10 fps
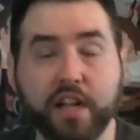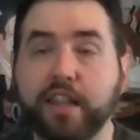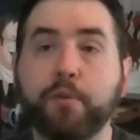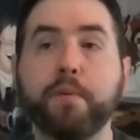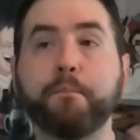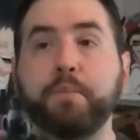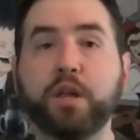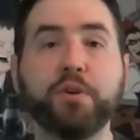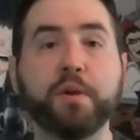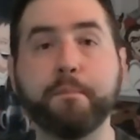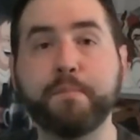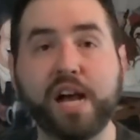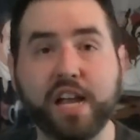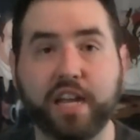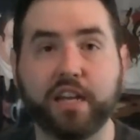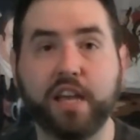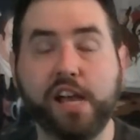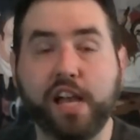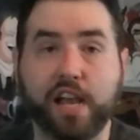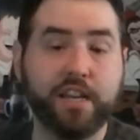that would blow your mind.
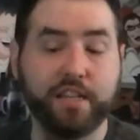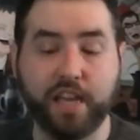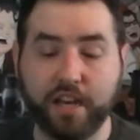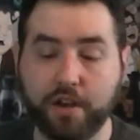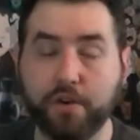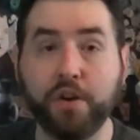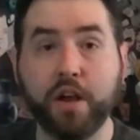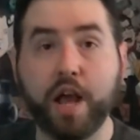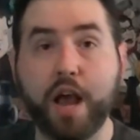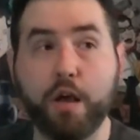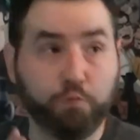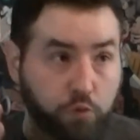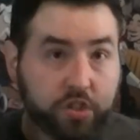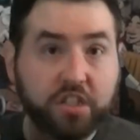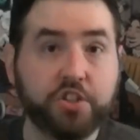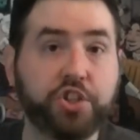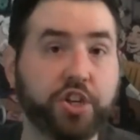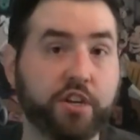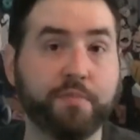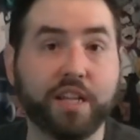And Nintendo was
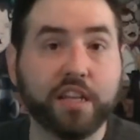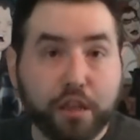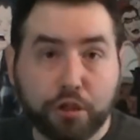legitimately